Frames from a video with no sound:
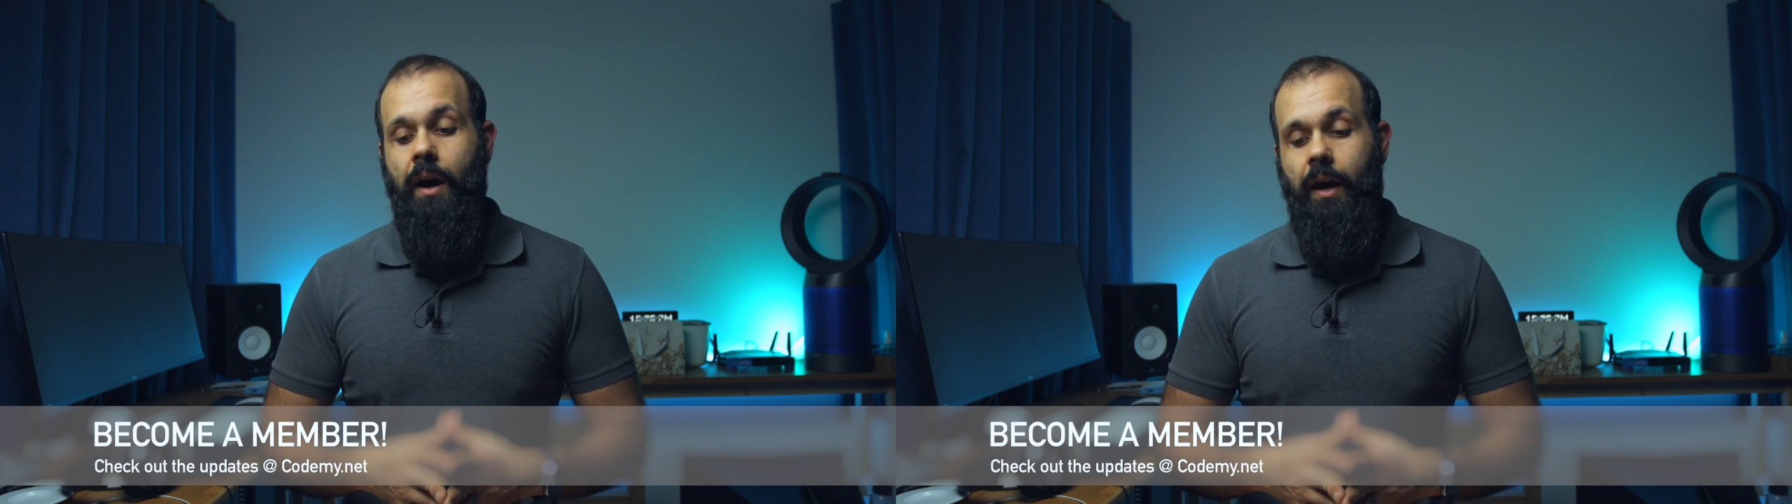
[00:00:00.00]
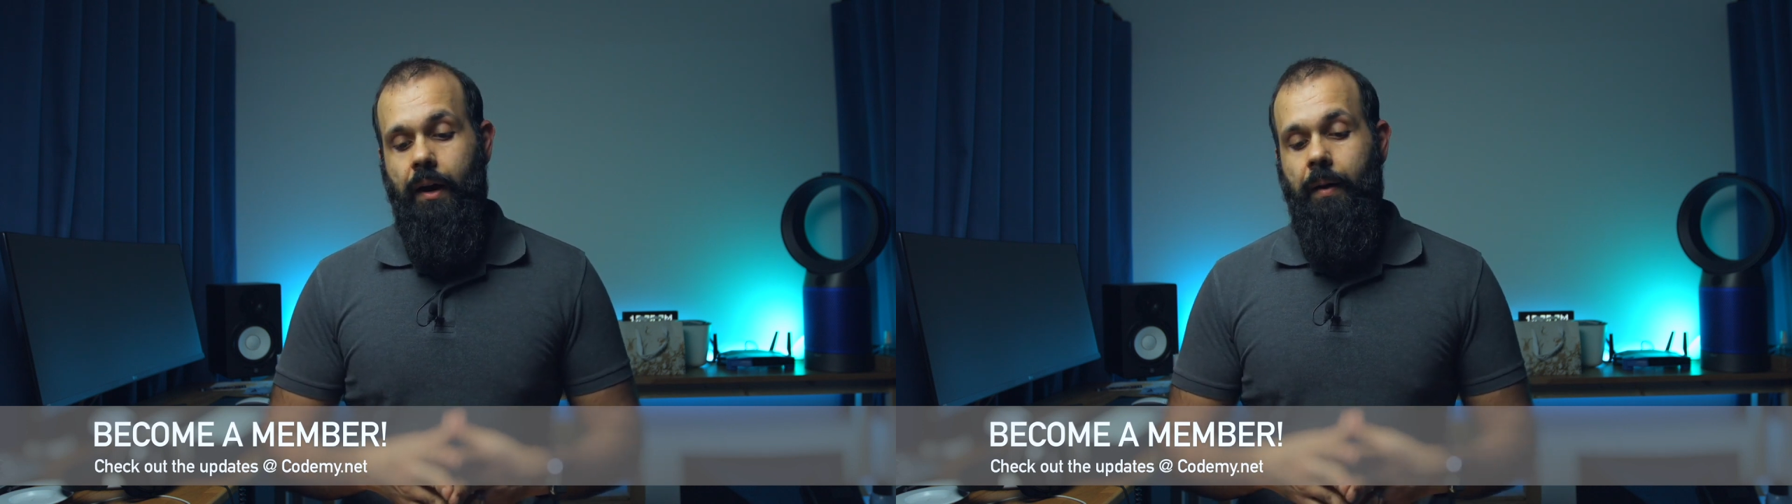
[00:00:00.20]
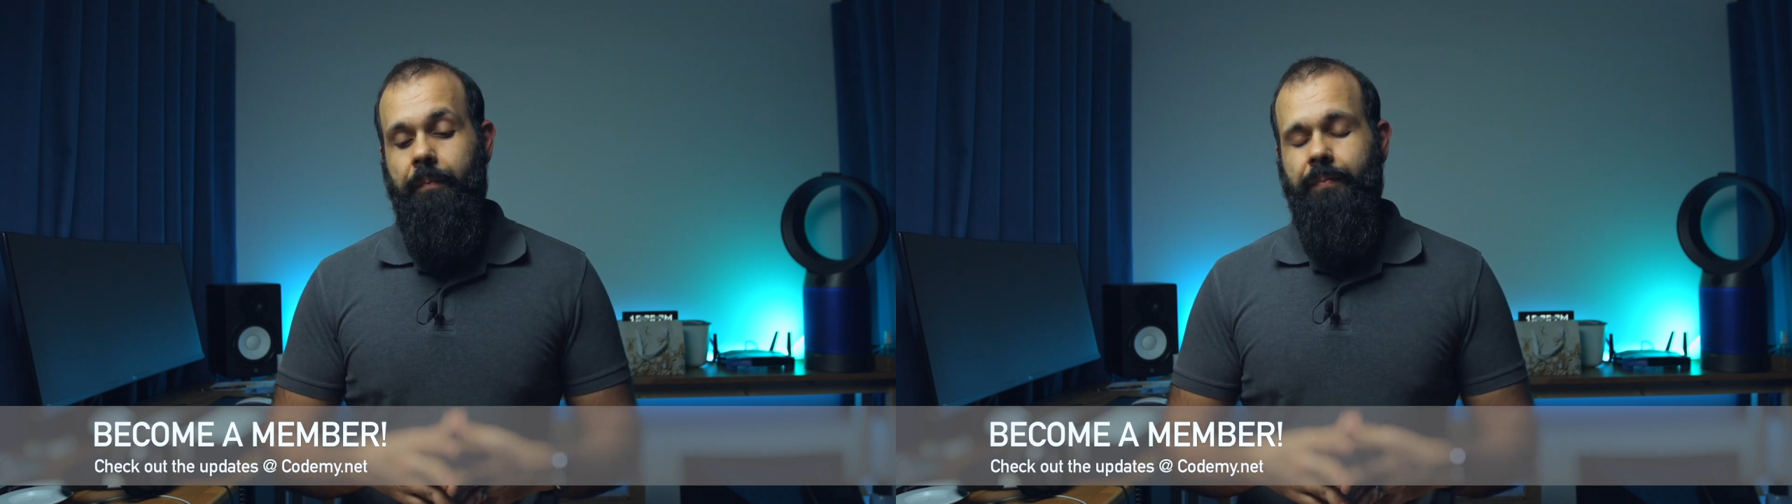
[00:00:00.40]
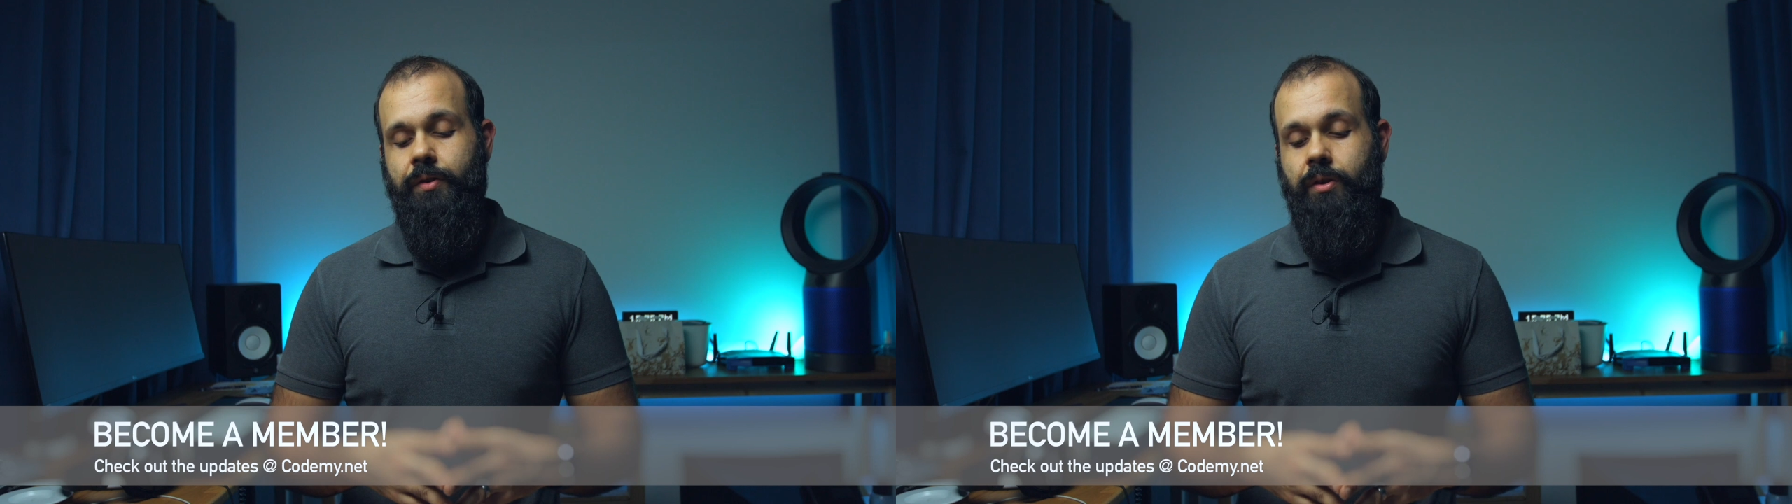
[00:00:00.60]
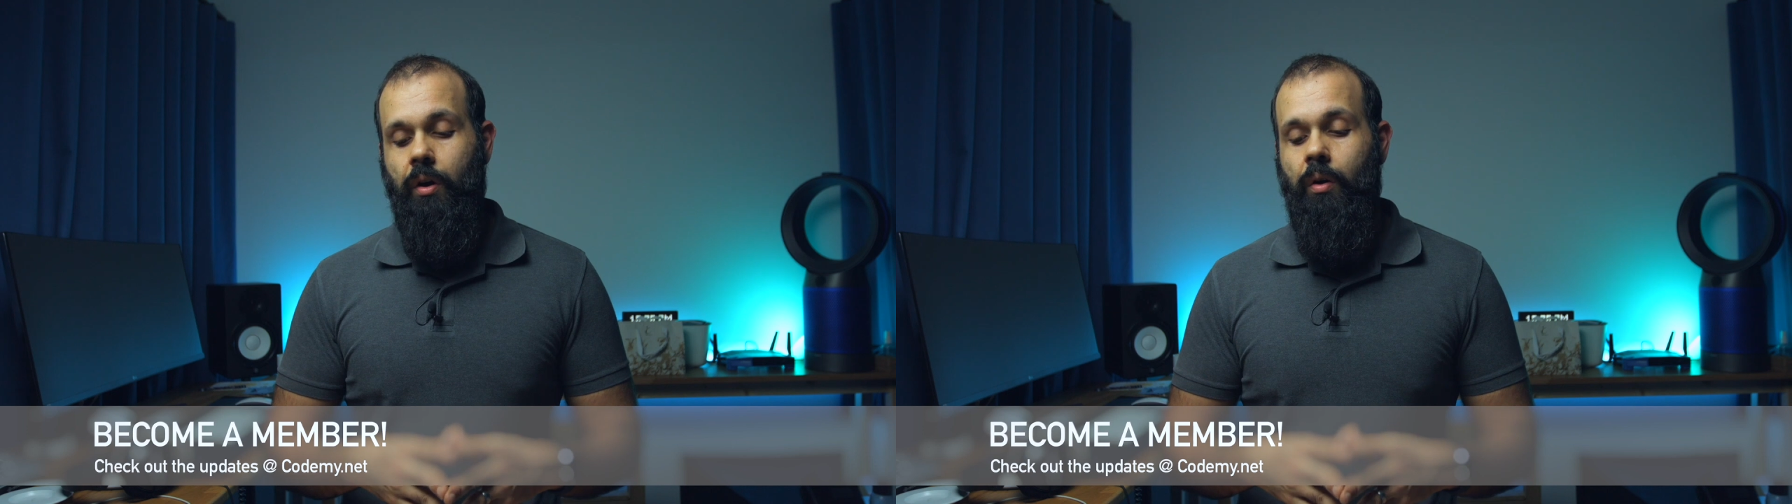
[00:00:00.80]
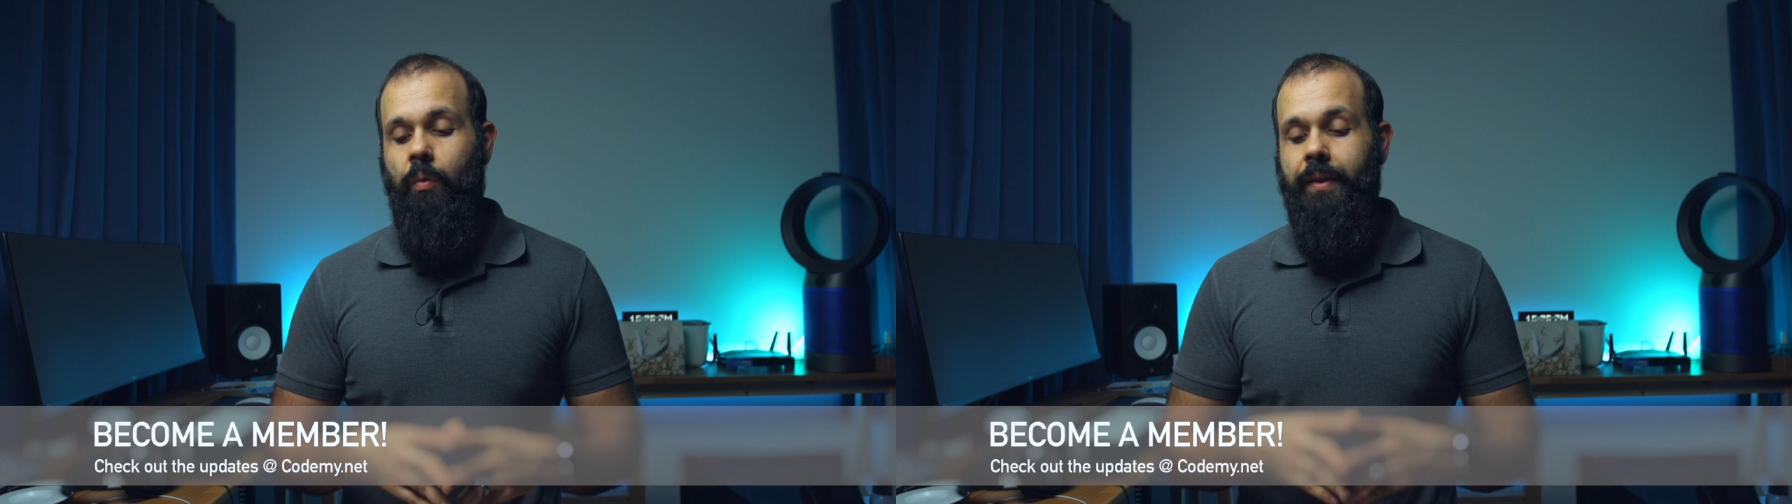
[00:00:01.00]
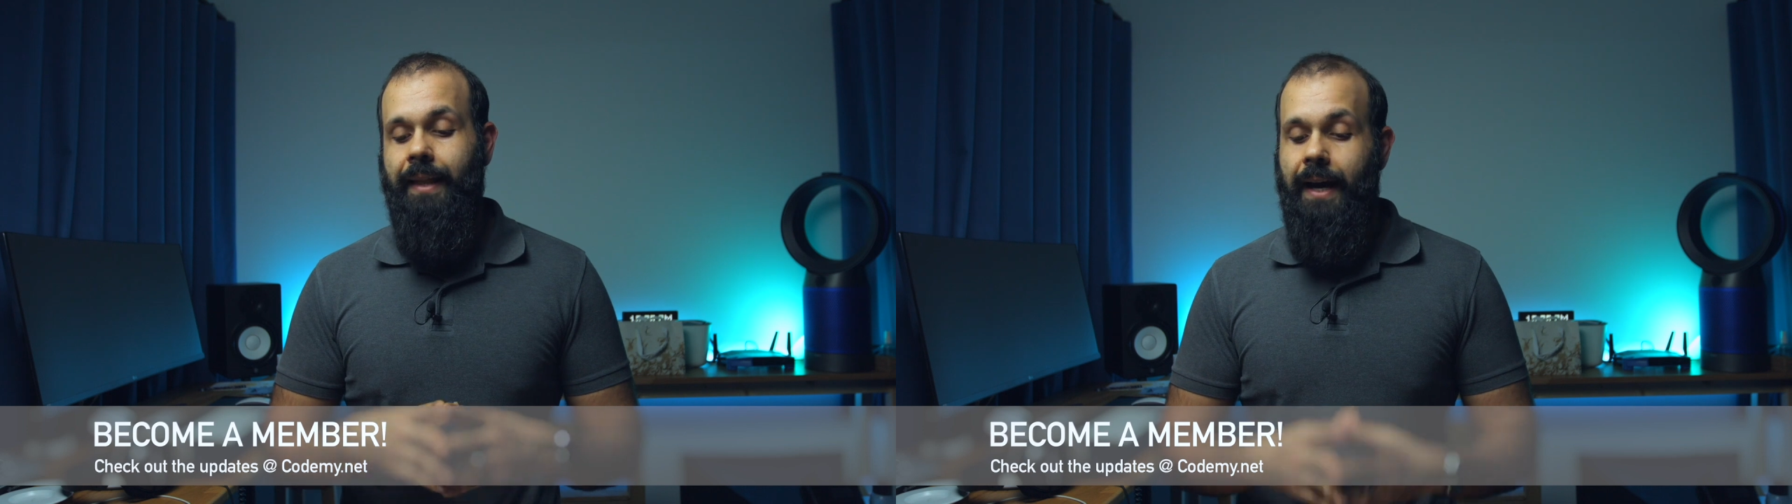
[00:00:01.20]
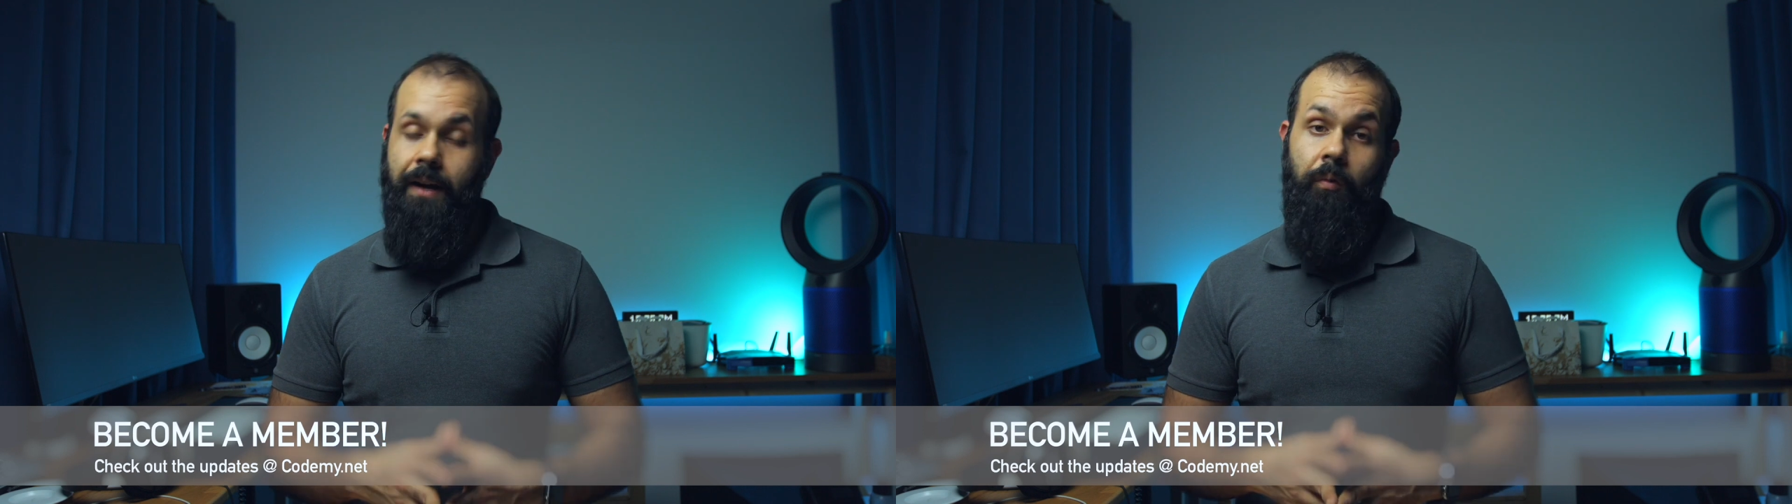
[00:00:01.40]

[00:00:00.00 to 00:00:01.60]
Um, so, with that,